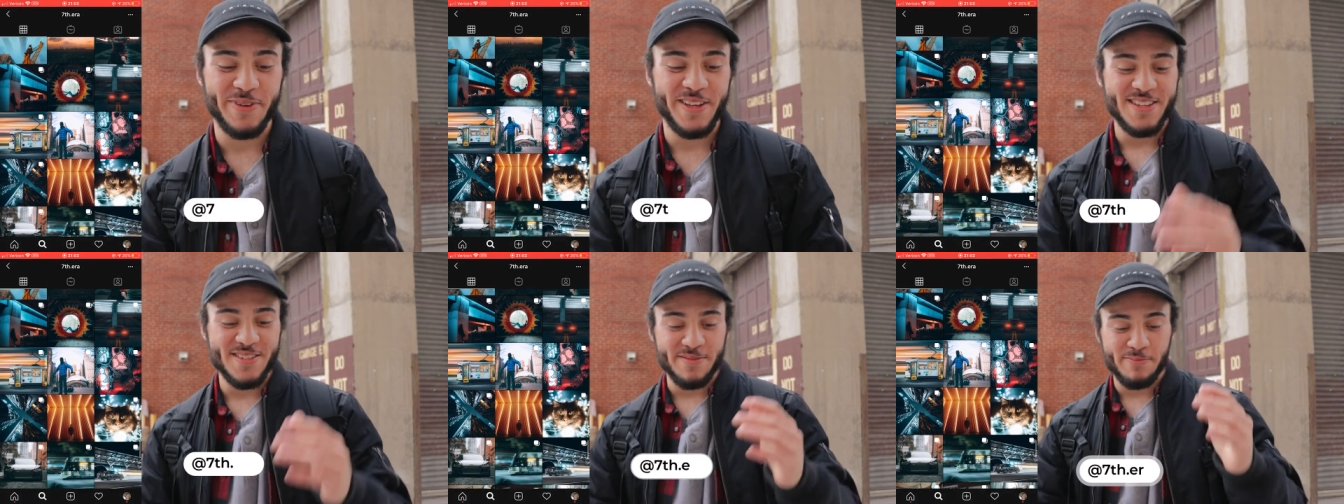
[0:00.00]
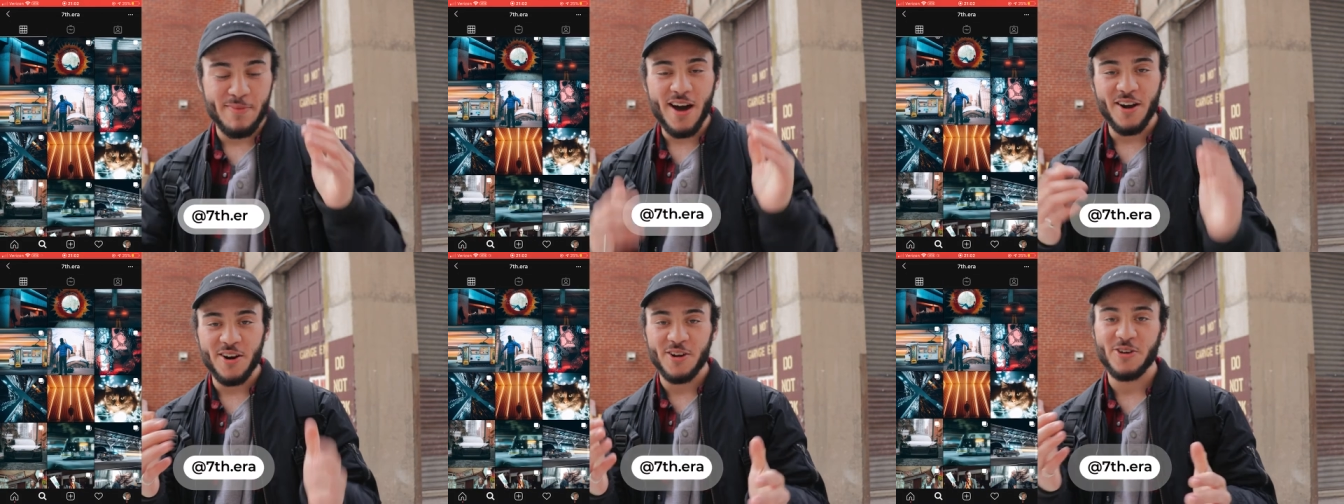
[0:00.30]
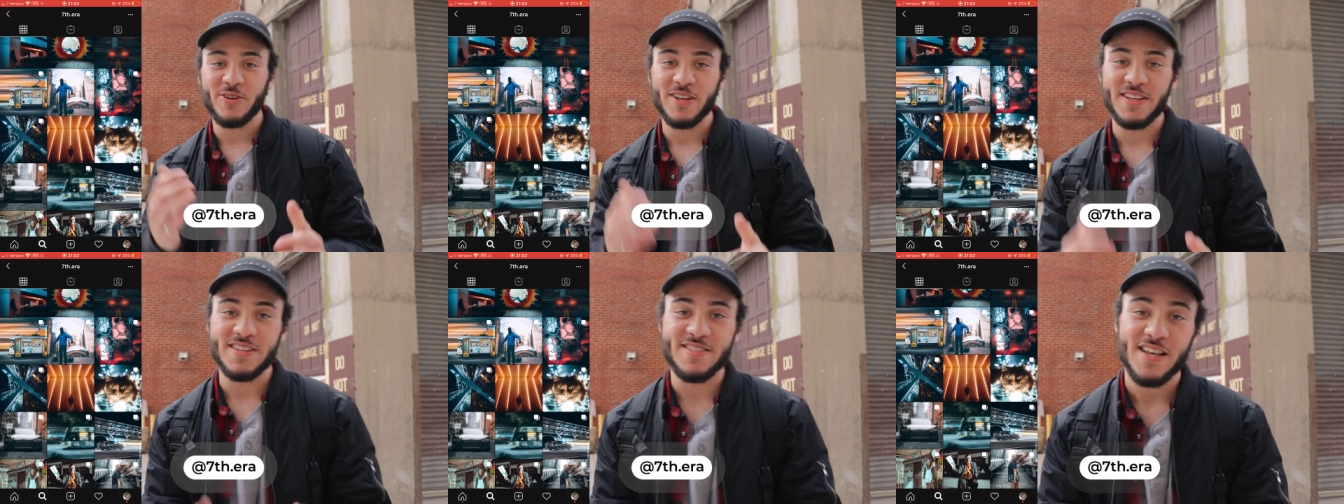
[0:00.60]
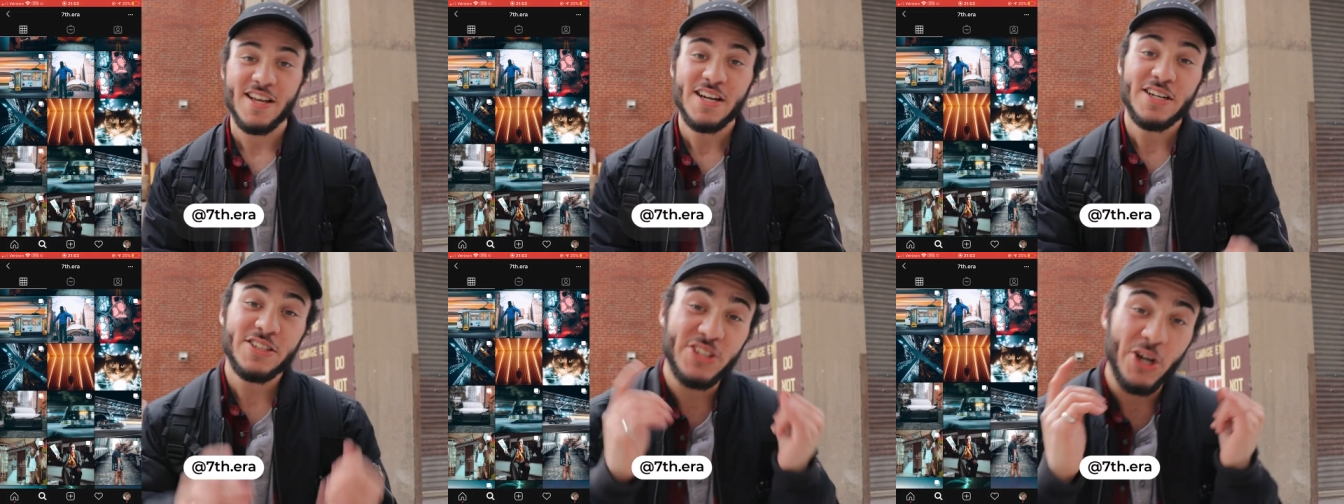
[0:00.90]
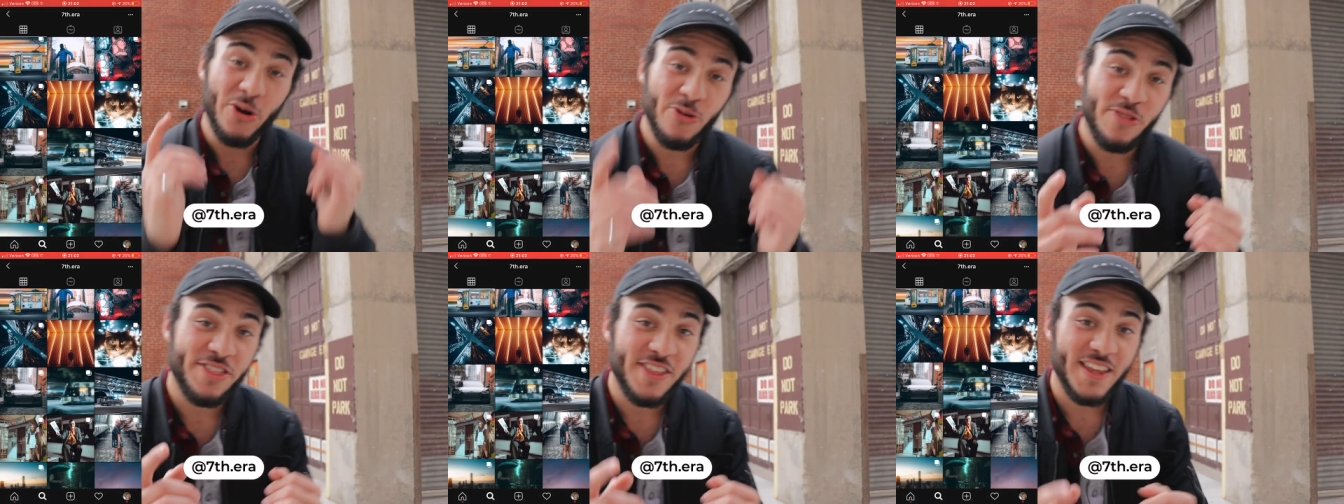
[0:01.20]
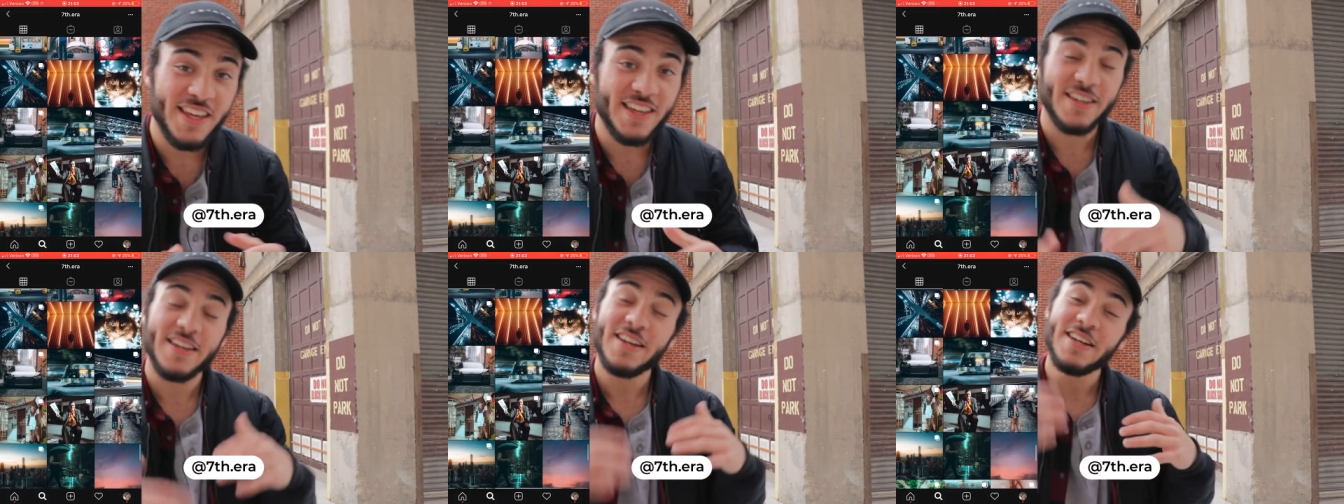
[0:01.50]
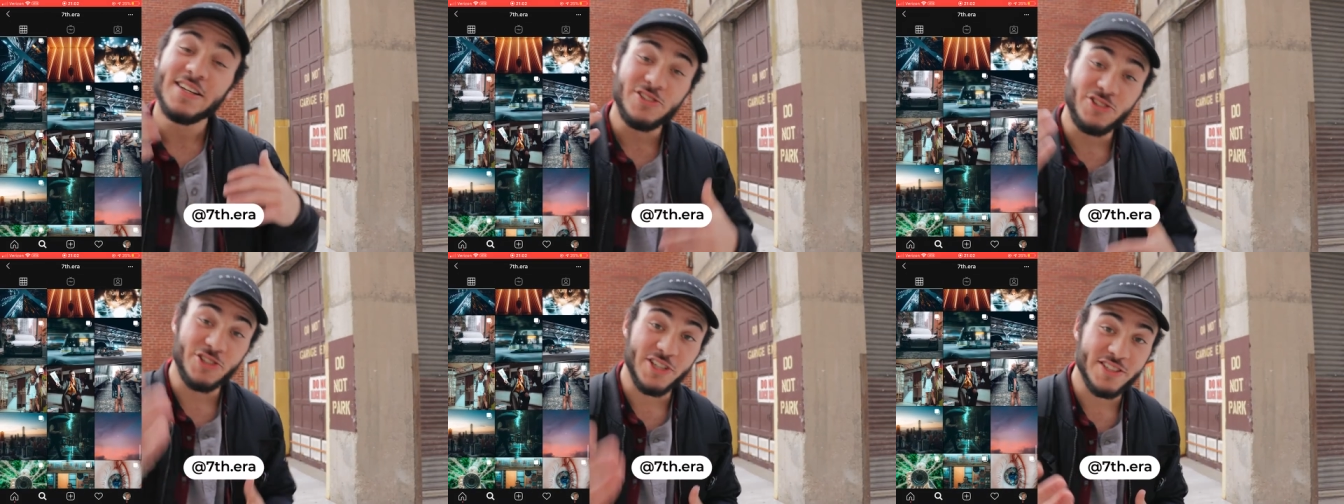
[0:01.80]
his motto is, don't think,
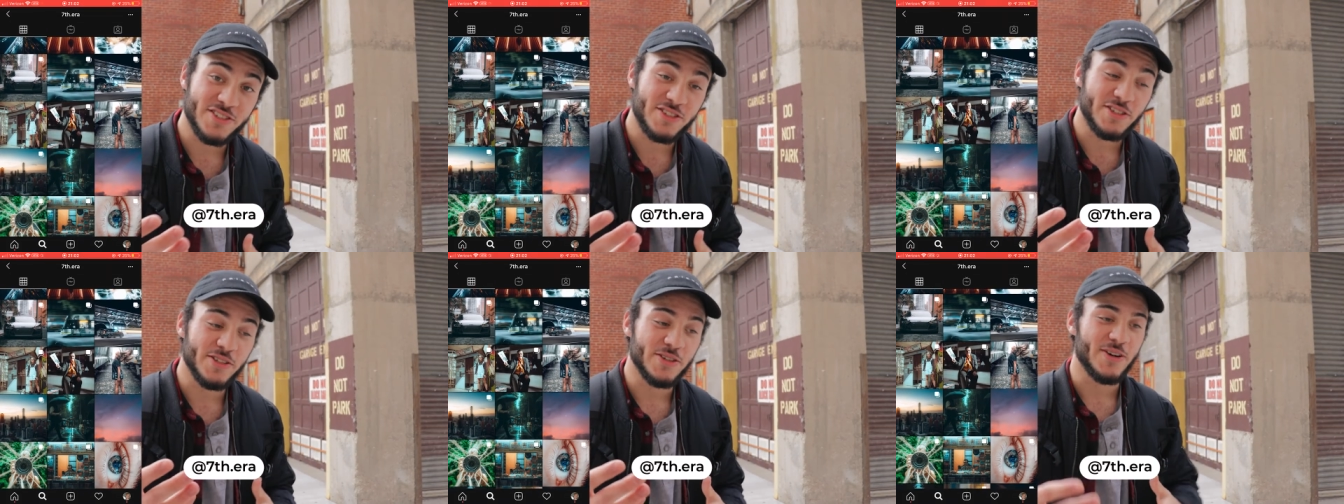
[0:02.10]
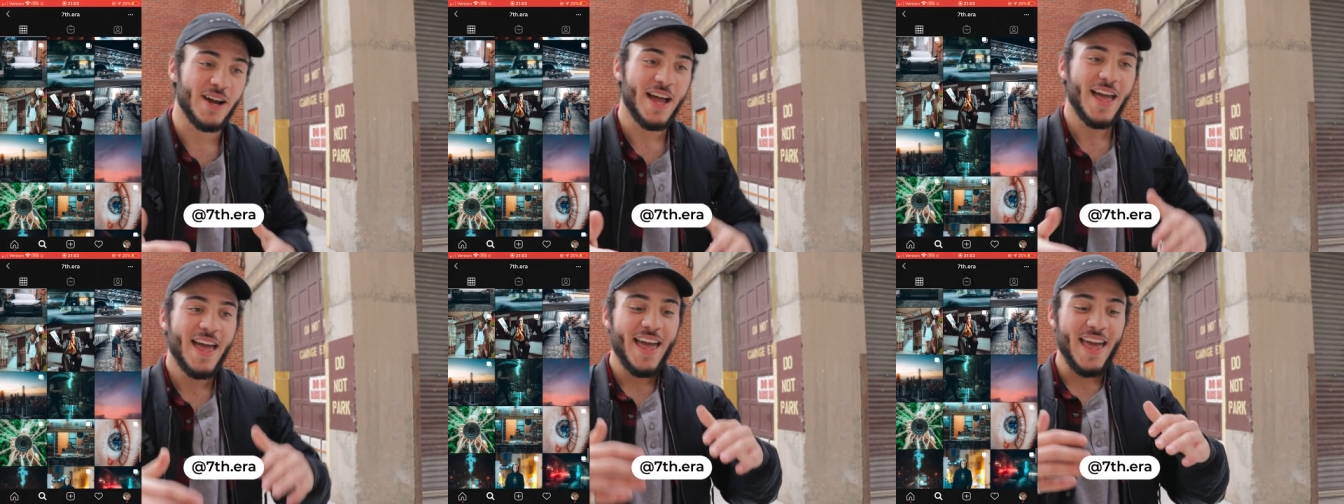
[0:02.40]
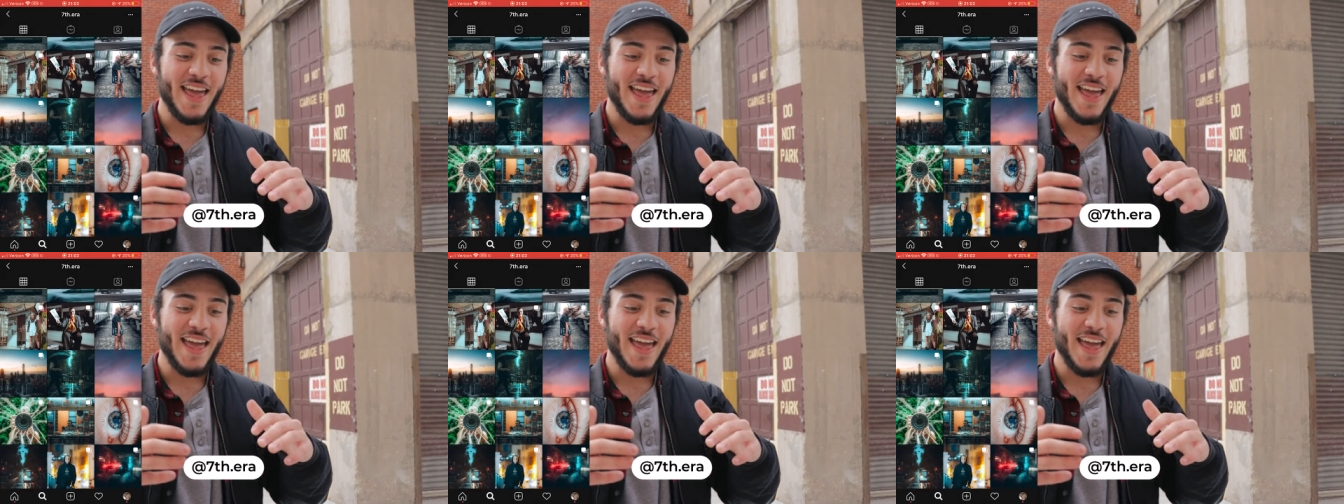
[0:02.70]
just do.